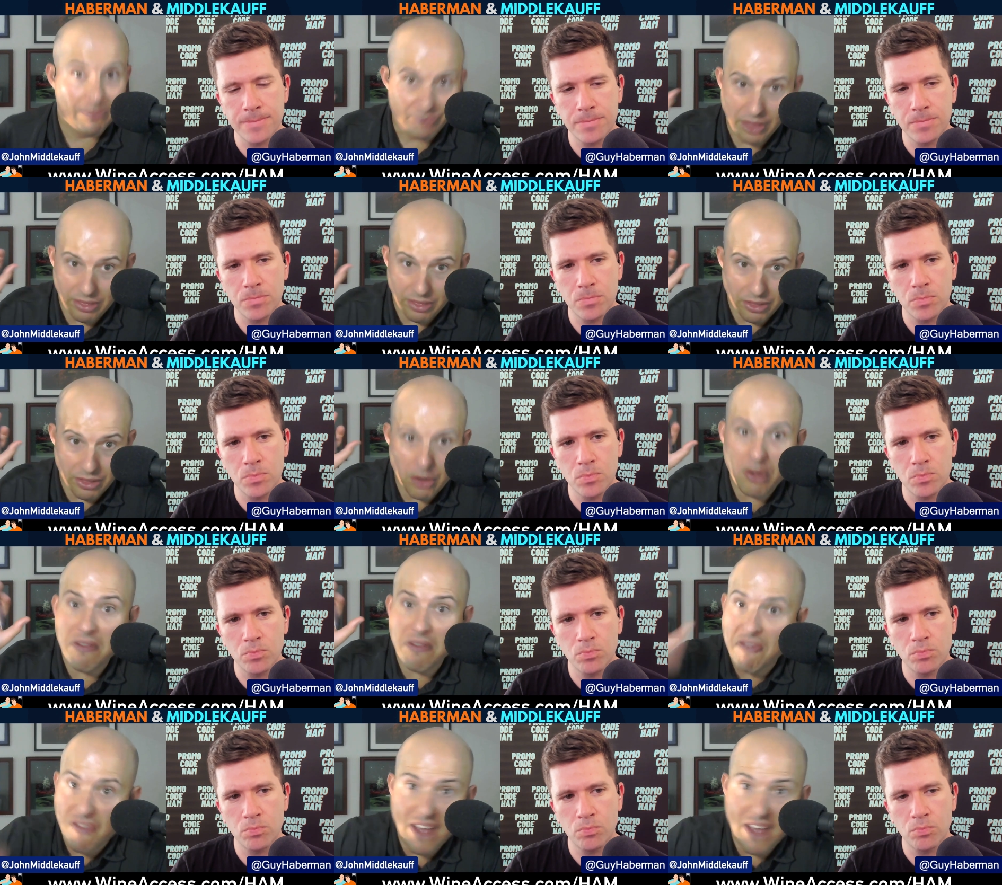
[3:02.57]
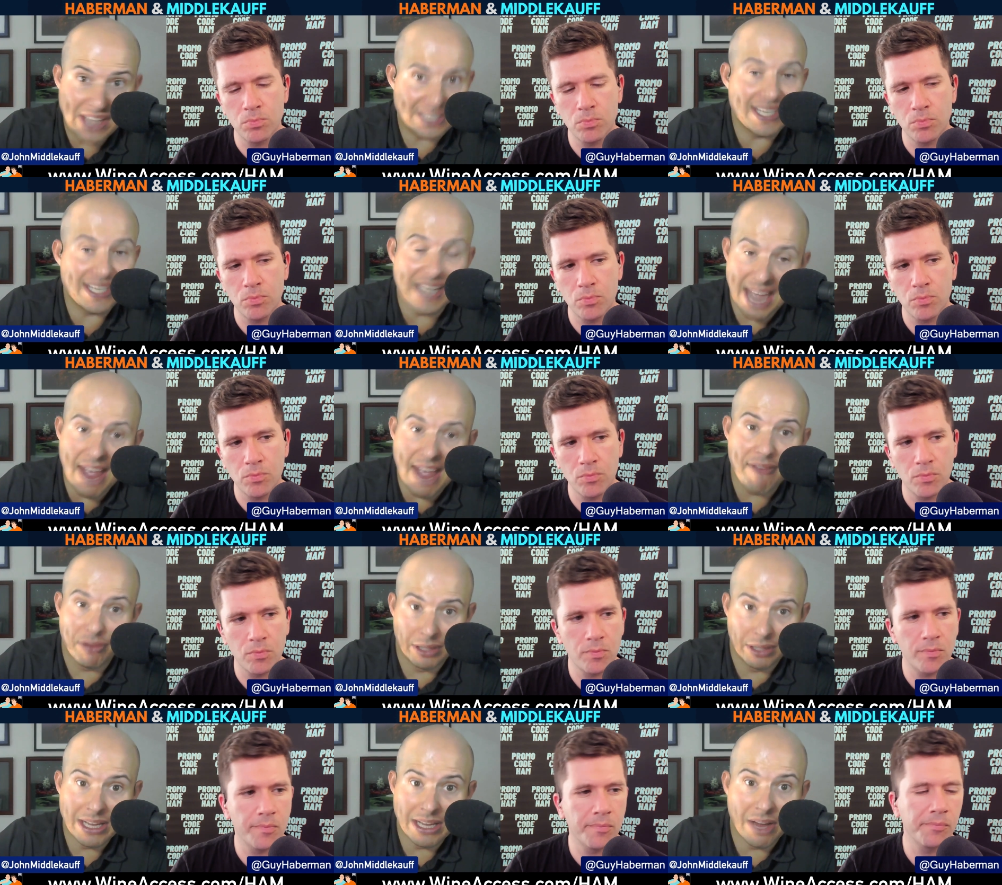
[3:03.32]
Speaker 1: they're invested
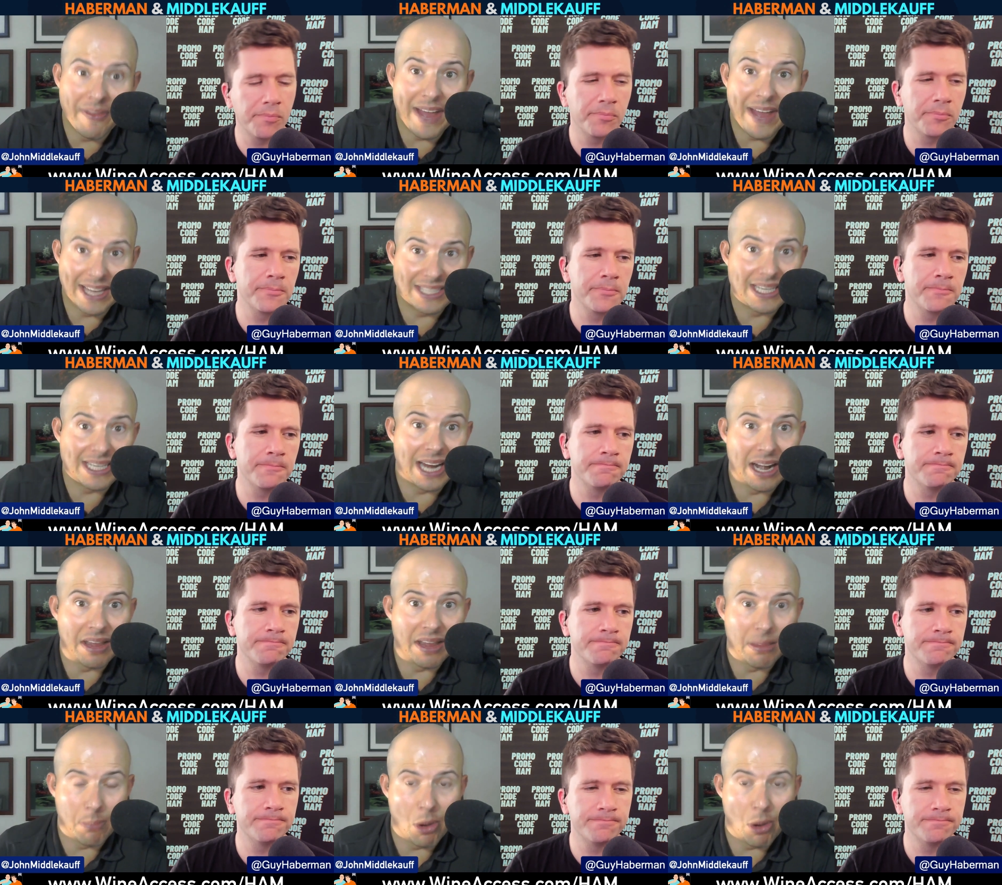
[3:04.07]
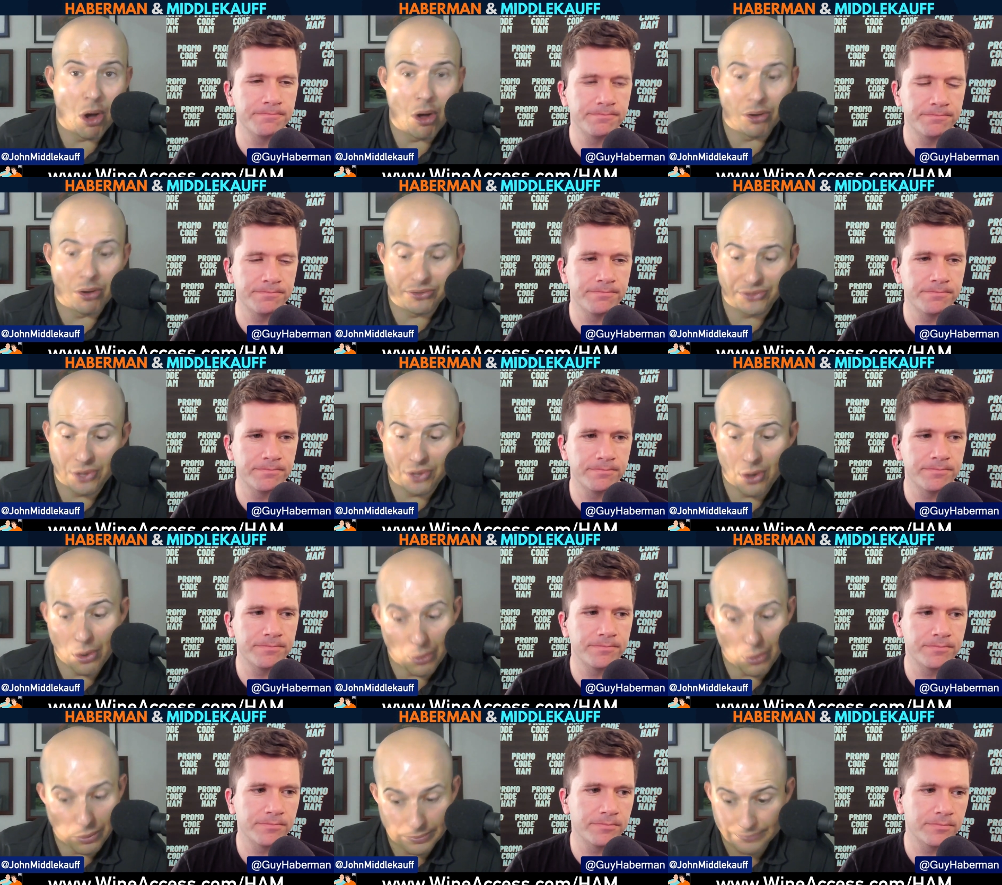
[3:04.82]
heavily on that side of the ball.
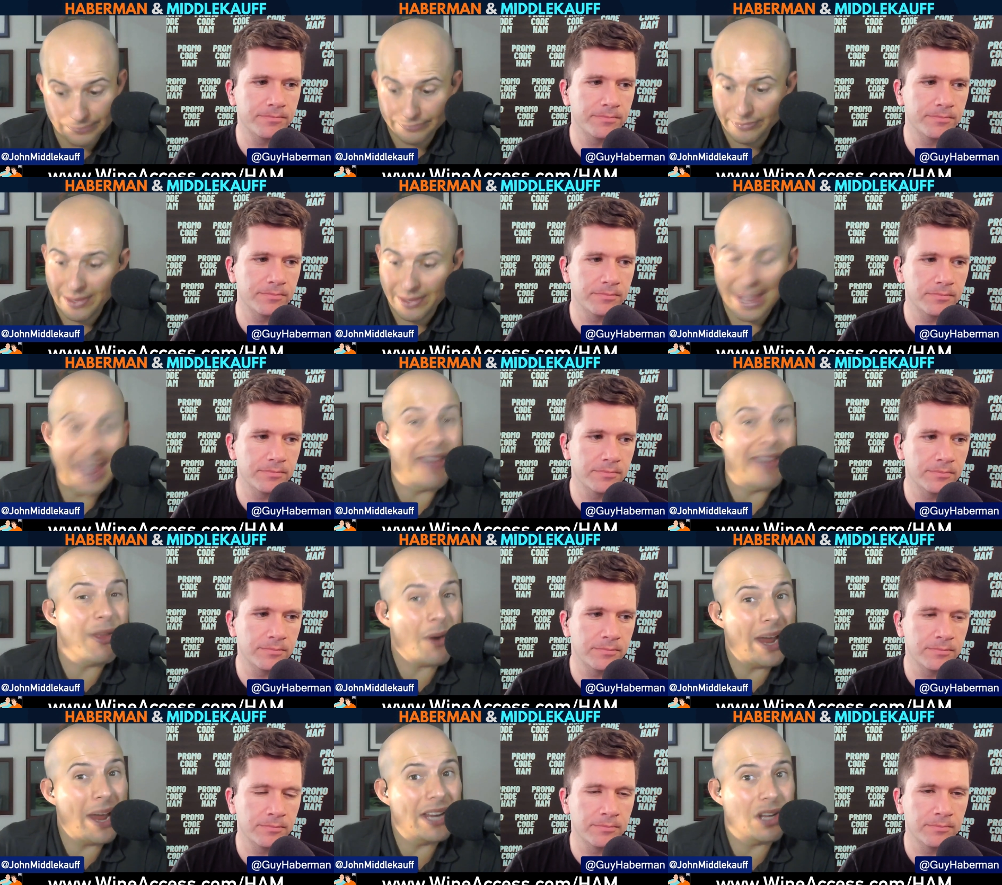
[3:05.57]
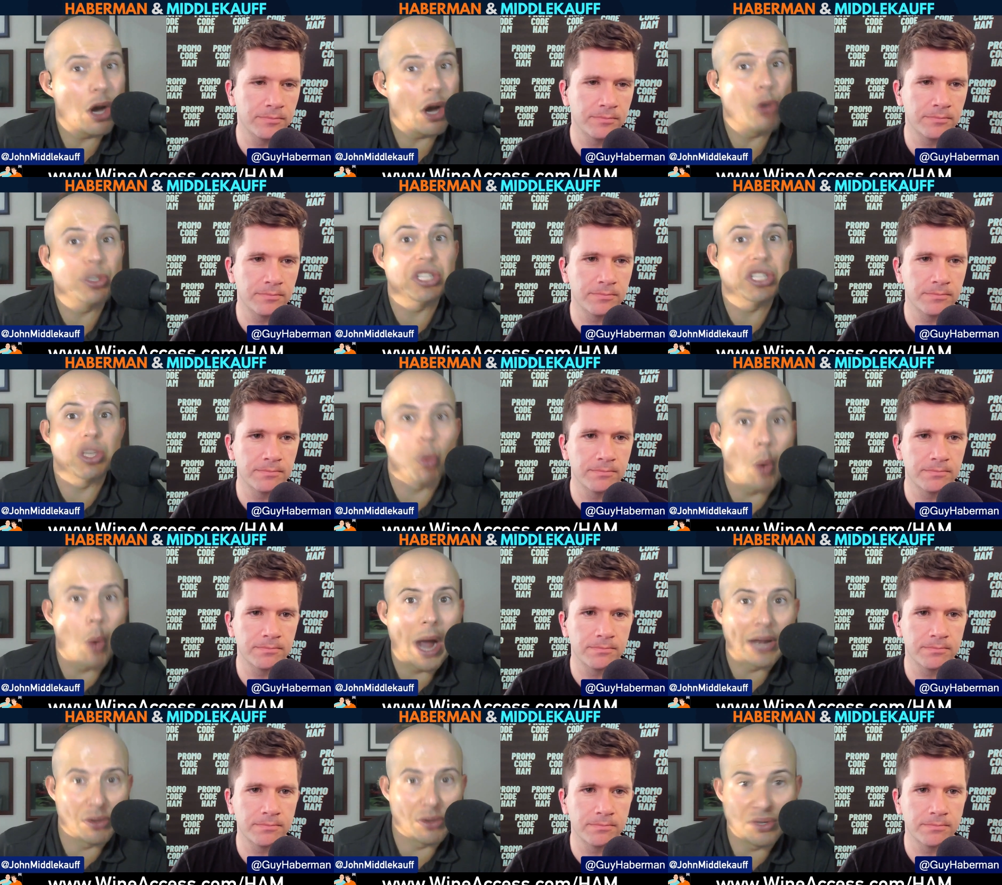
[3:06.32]
So and their head coach is a
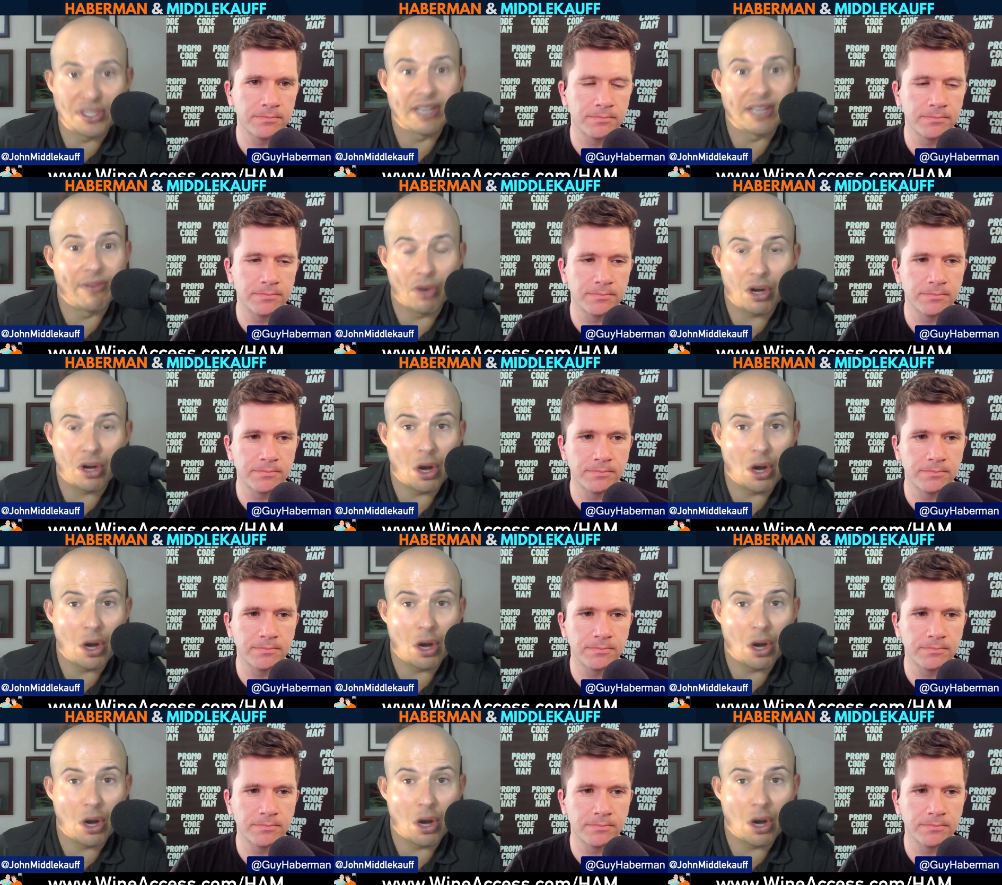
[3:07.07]
wide receiver